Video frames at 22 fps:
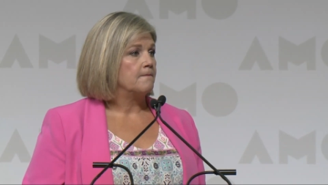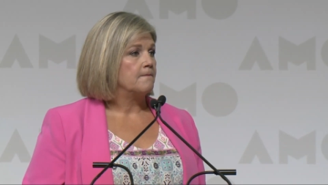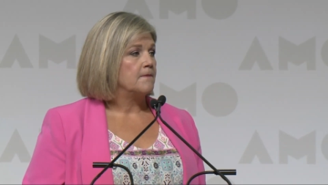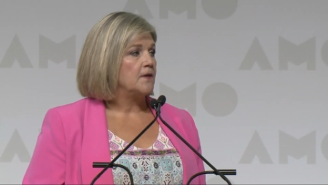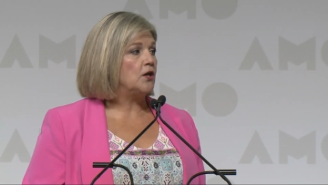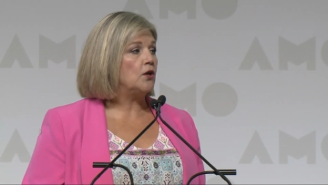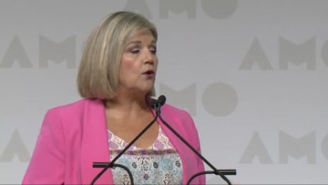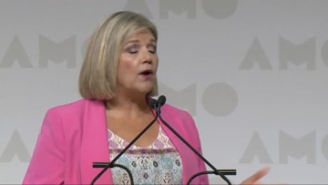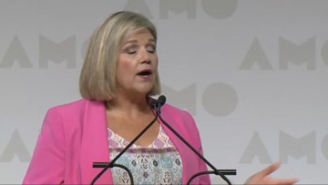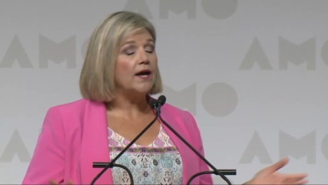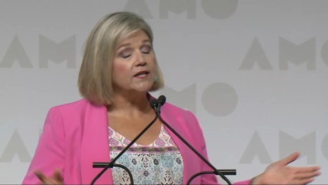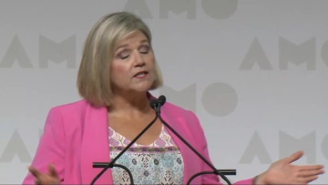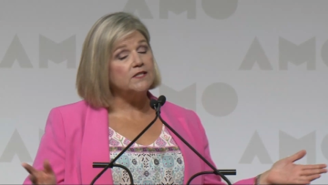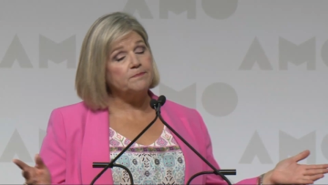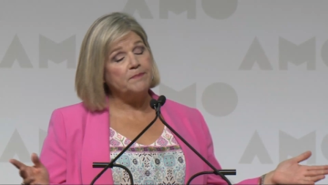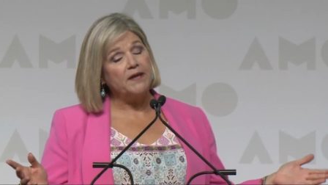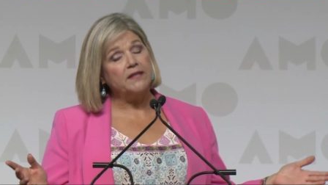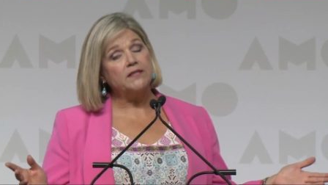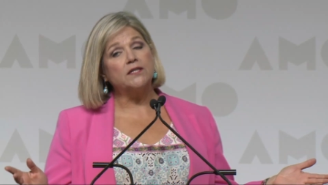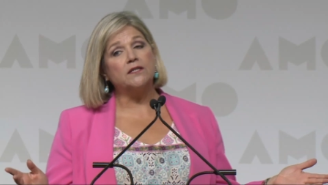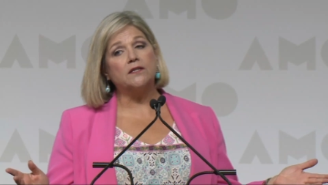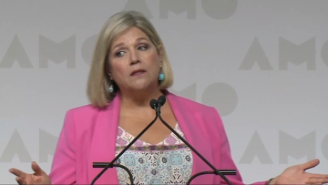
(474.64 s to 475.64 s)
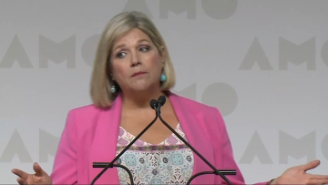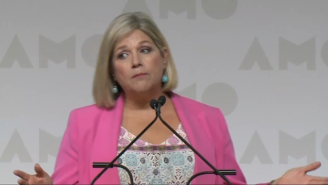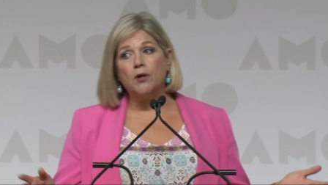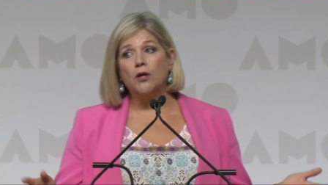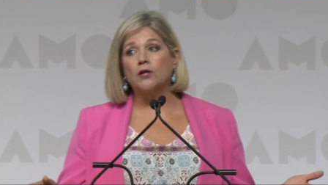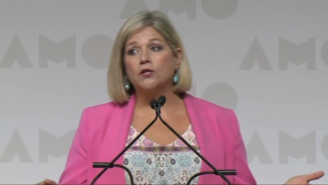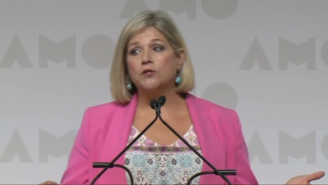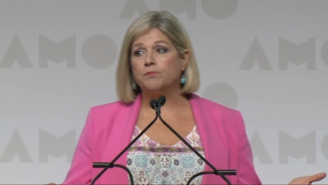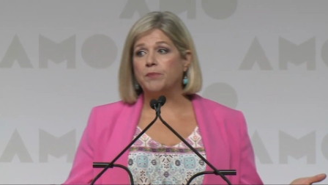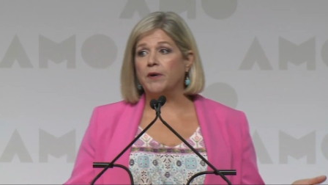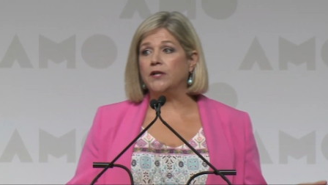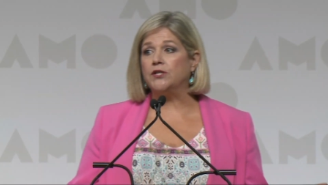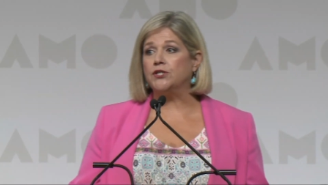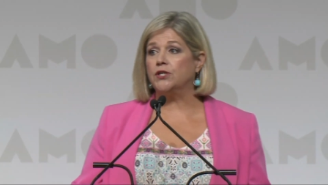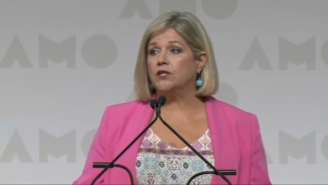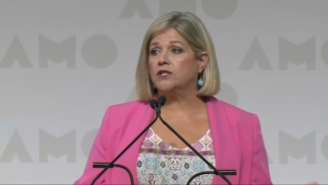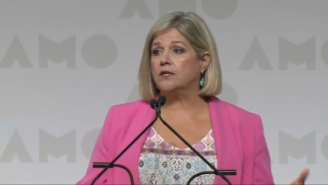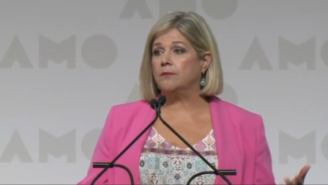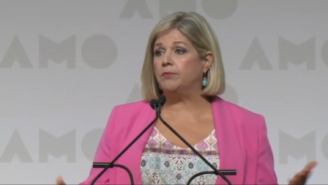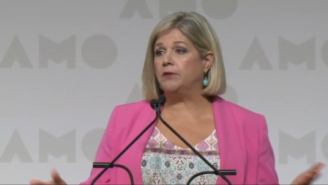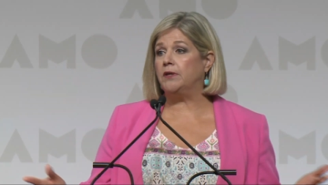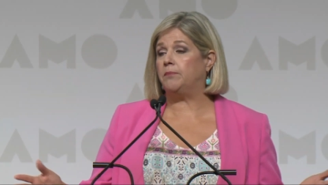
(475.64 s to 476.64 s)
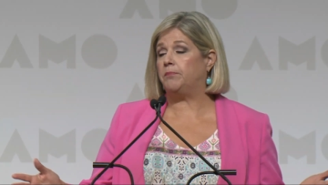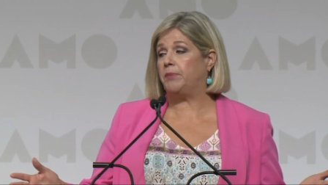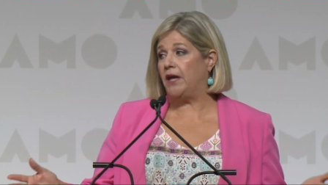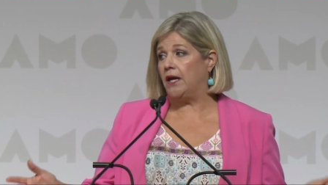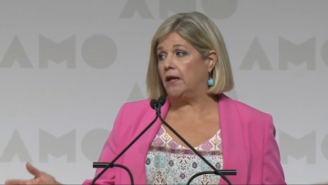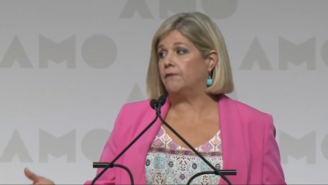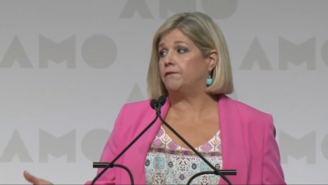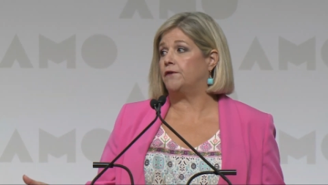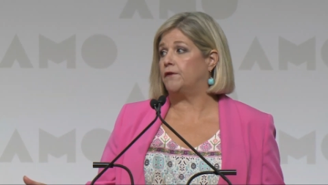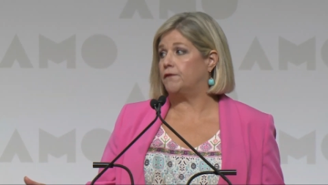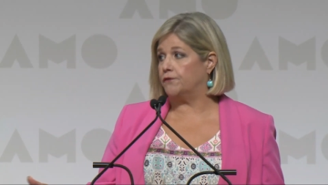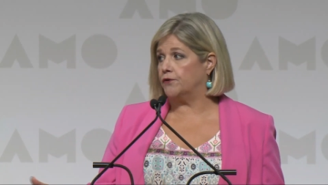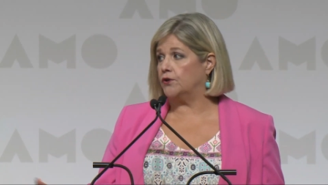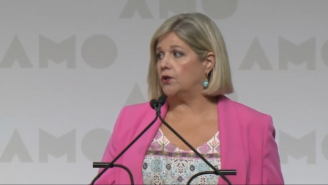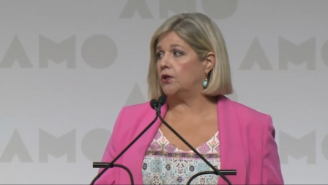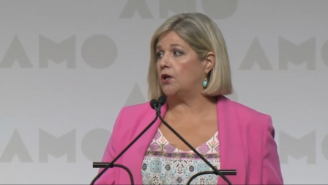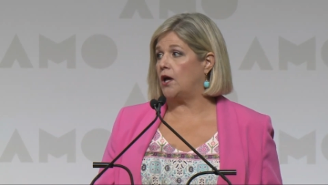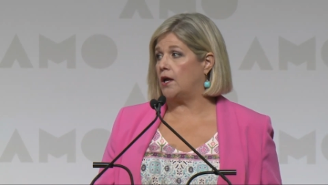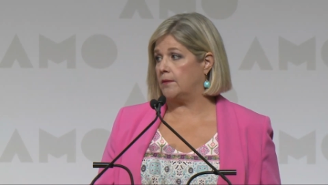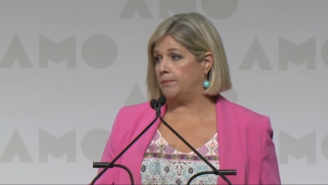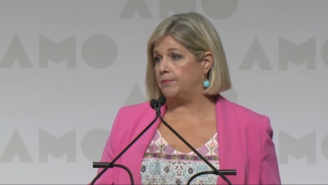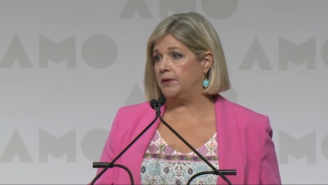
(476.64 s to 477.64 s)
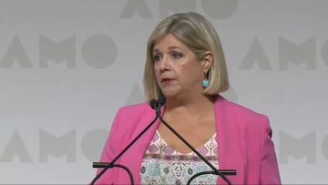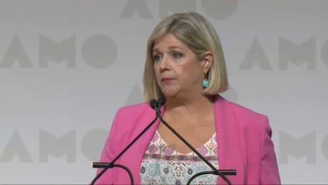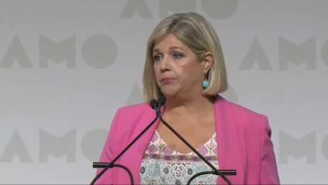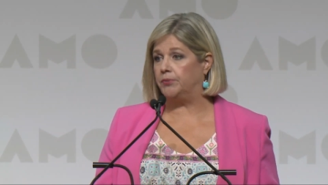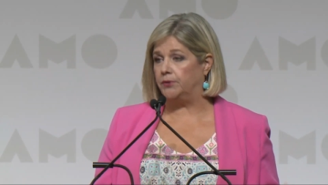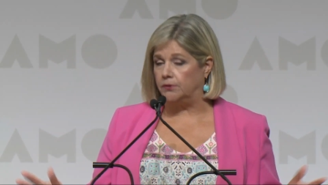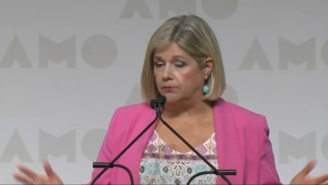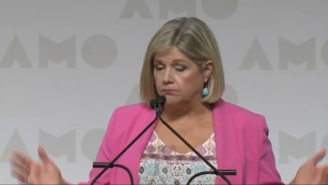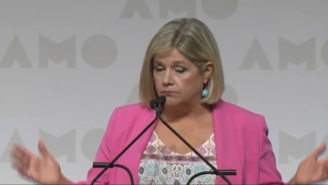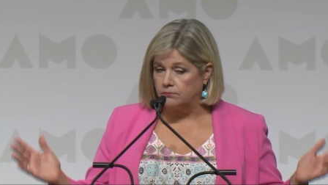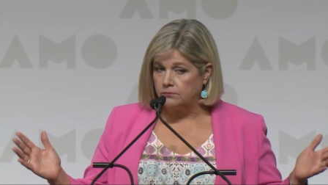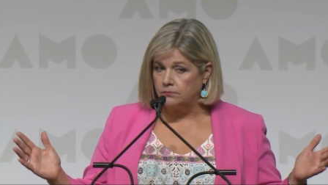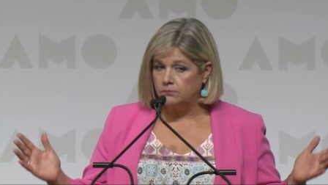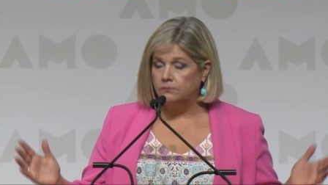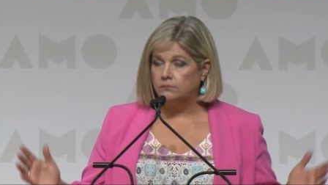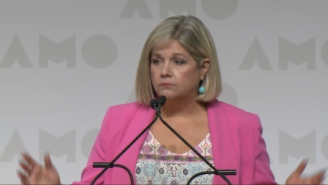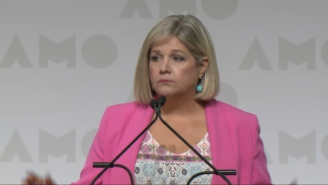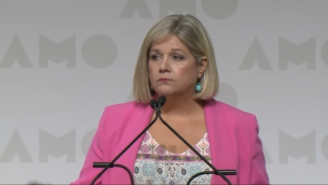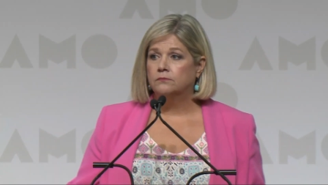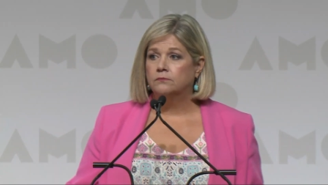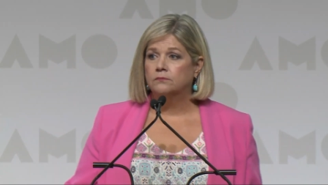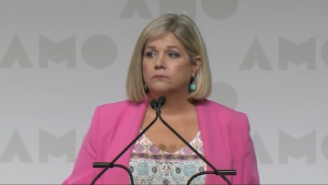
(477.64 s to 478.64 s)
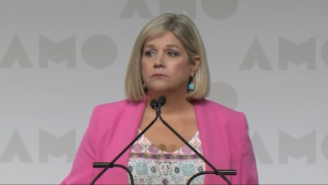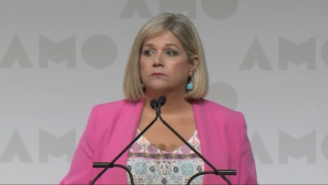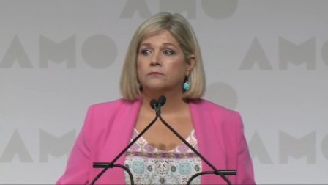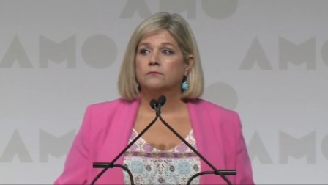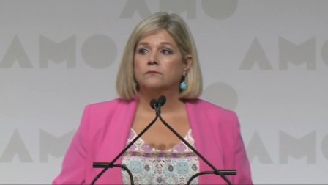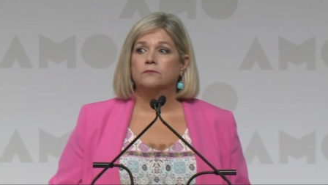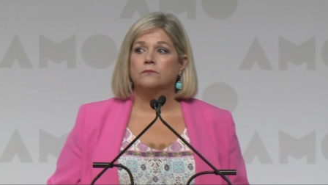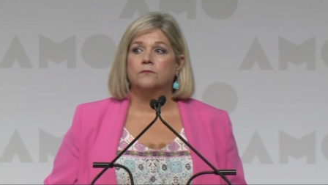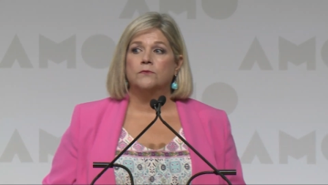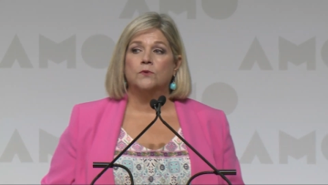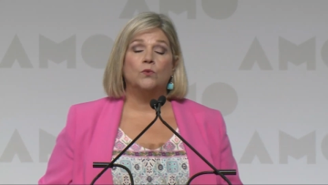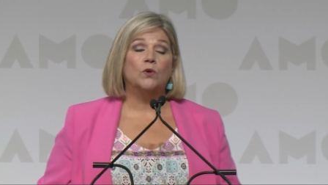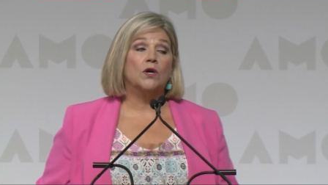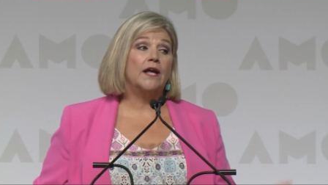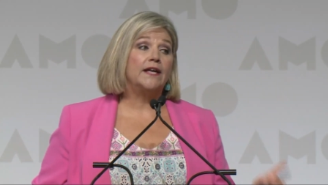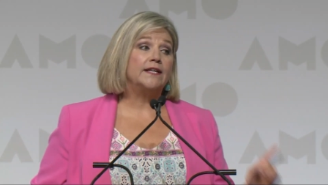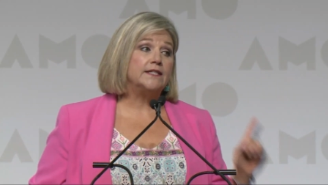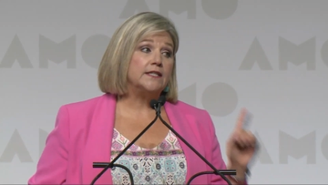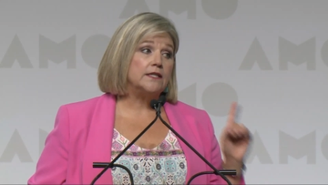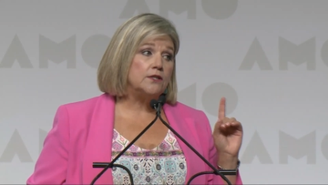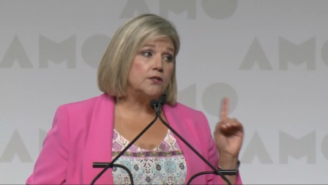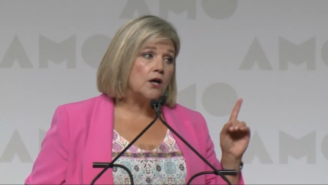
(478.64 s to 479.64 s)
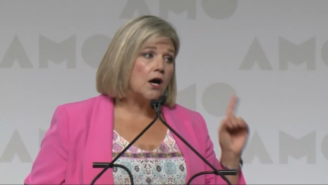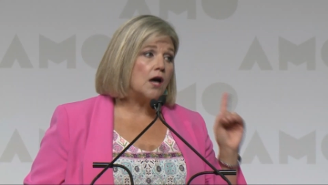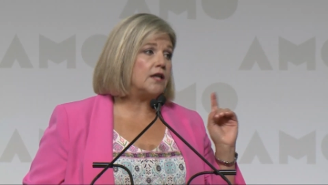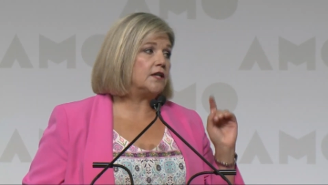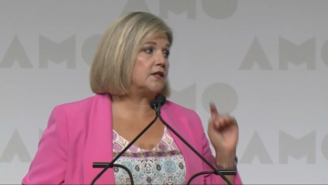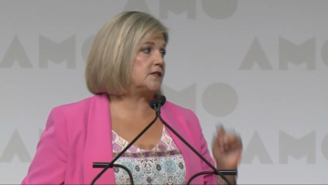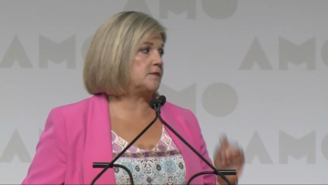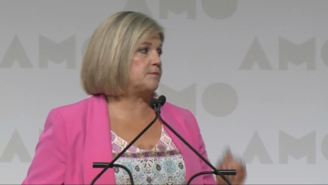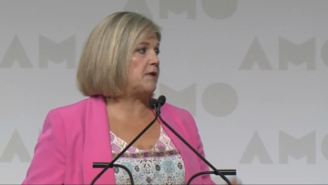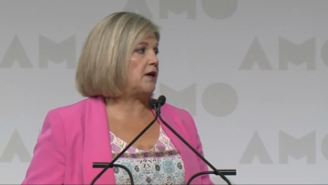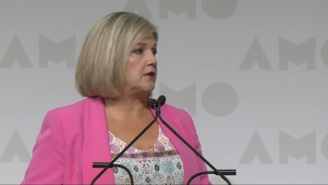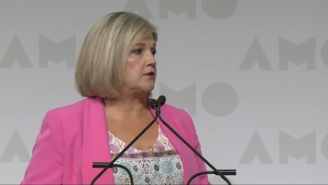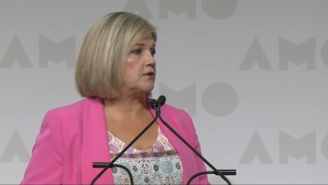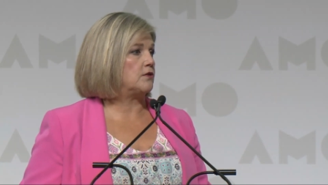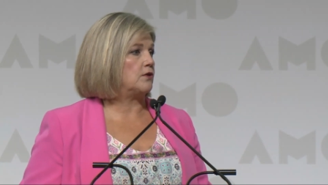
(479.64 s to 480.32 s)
You know, I expected the March budget to be painful for a lot of people. What I did not expect,